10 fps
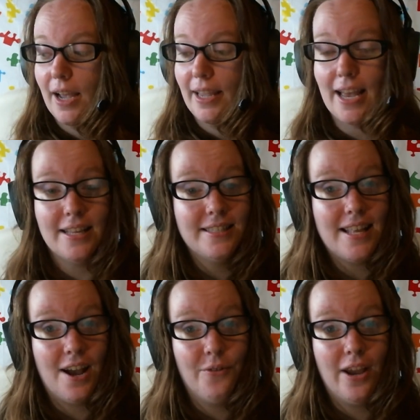I guess
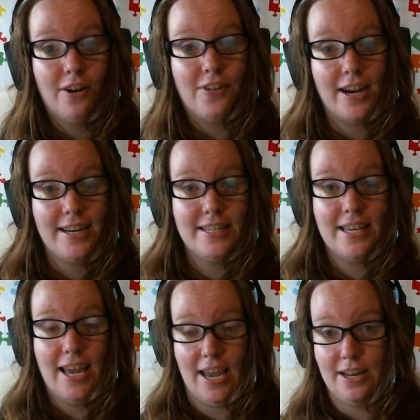that we are ready to
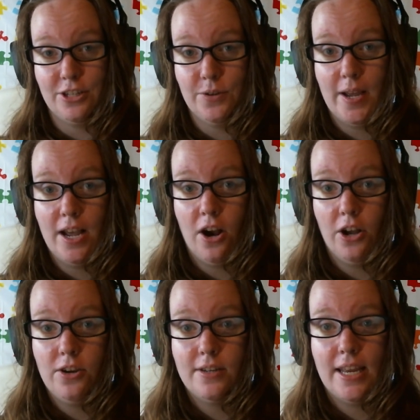get into it.
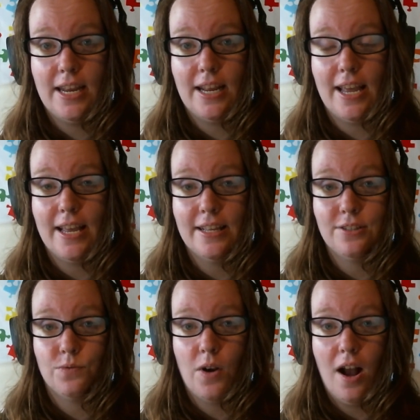All you need
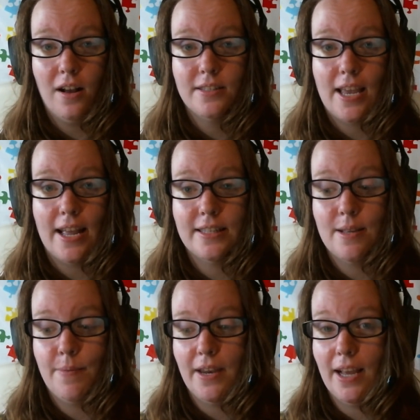is rocks and
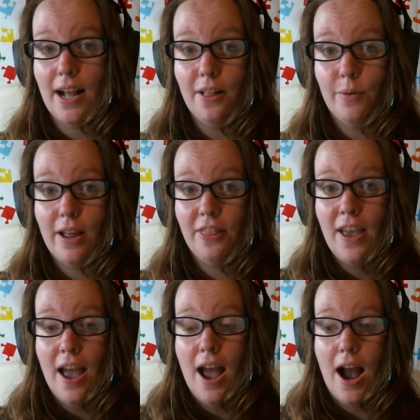something to color with.
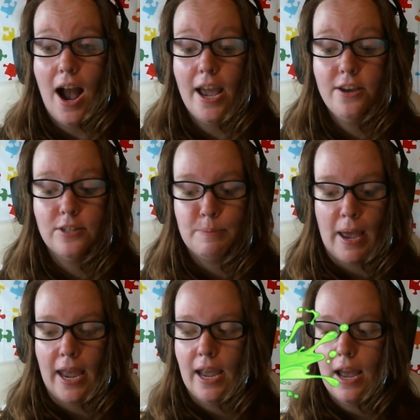I use
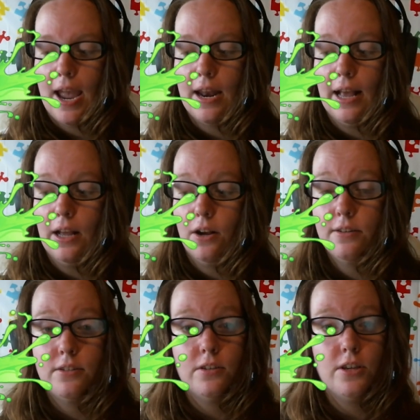paint and I
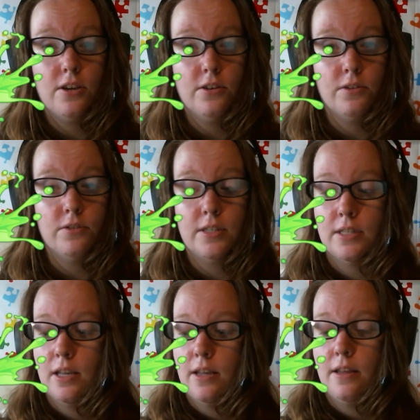also
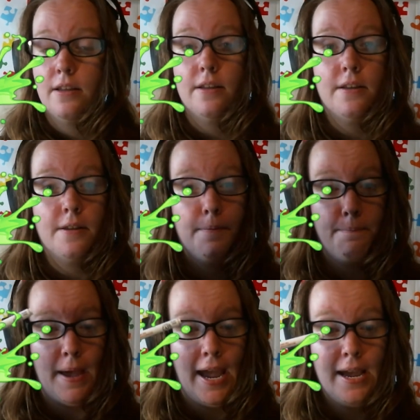use
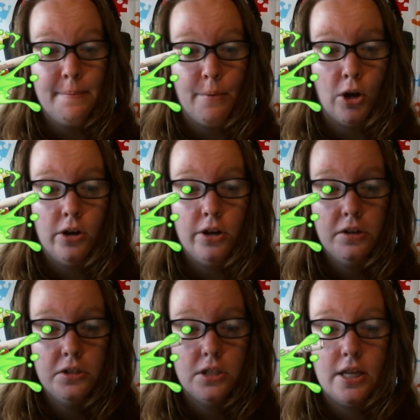paint
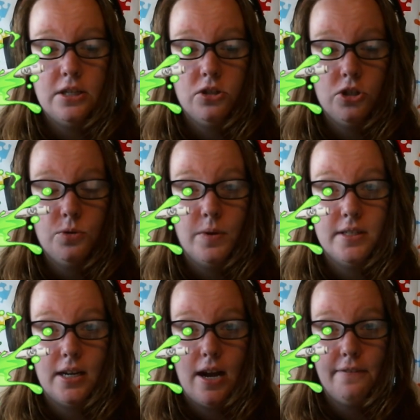markers. These are just
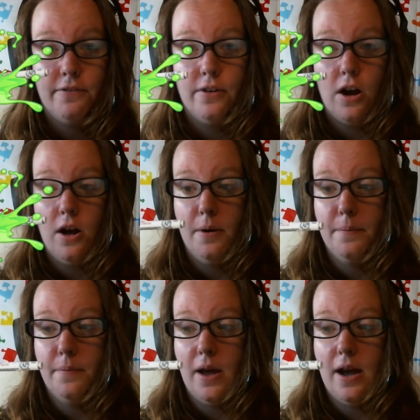ones I got
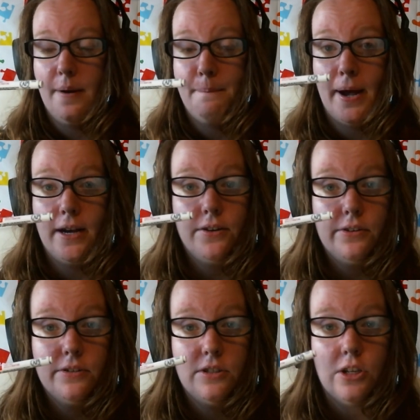from
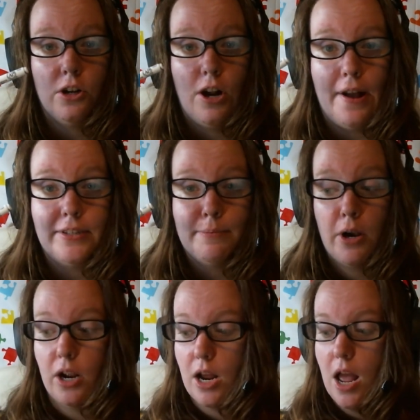Michaels. They're Craft Smart.